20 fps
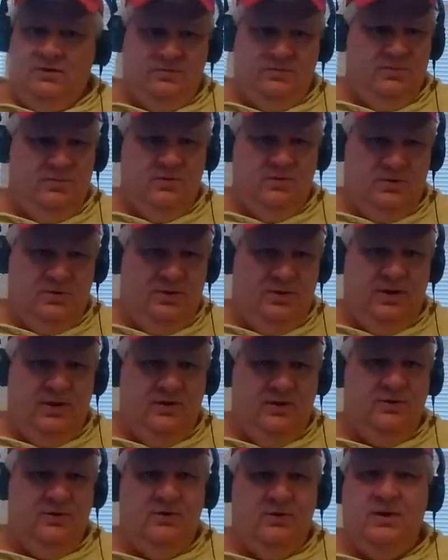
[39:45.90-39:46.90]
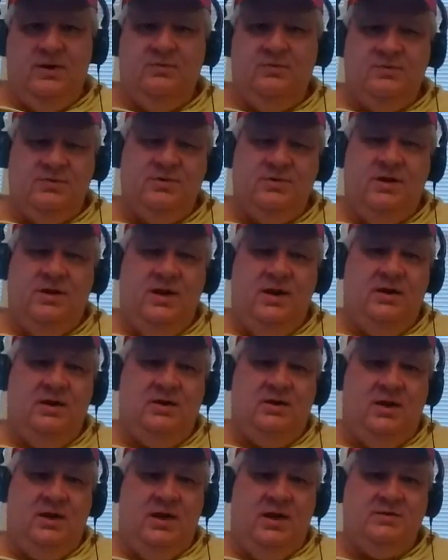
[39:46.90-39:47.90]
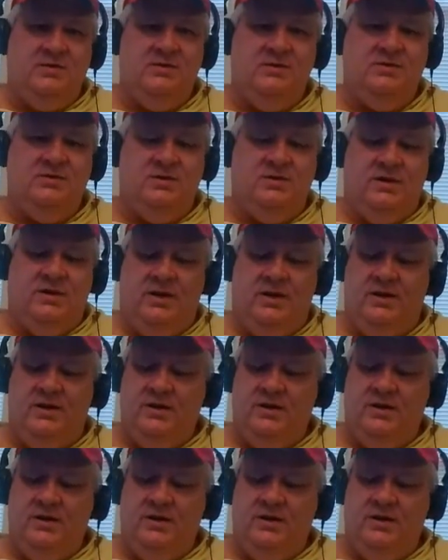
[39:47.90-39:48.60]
Look into it. He had classes on that.